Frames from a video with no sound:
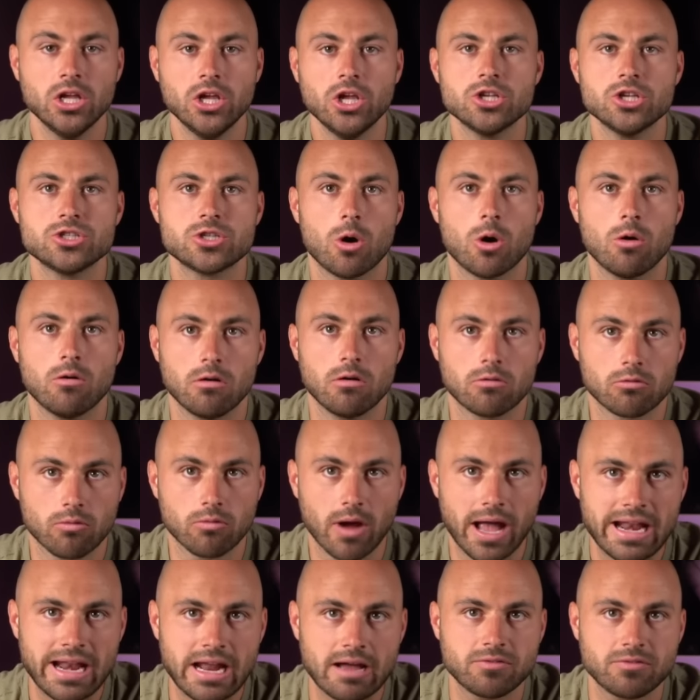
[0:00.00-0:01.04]
So
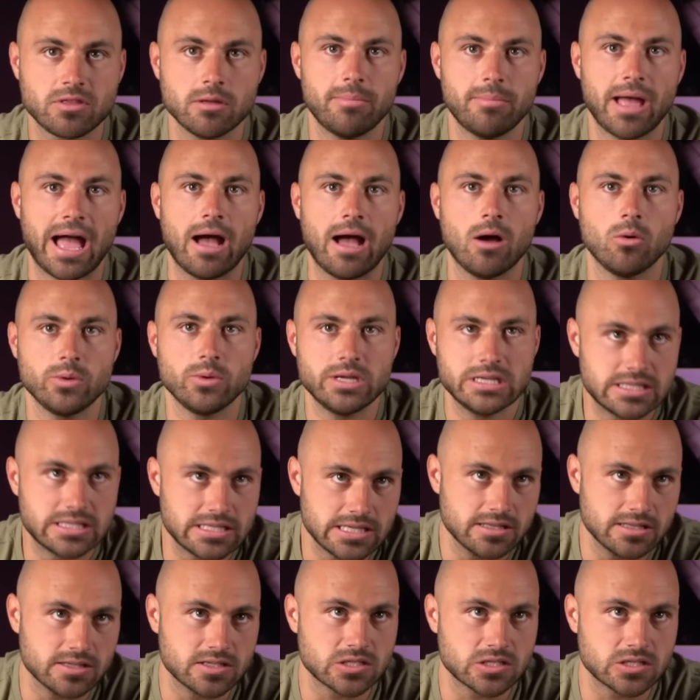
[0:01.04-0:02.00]
right off the bat, we see the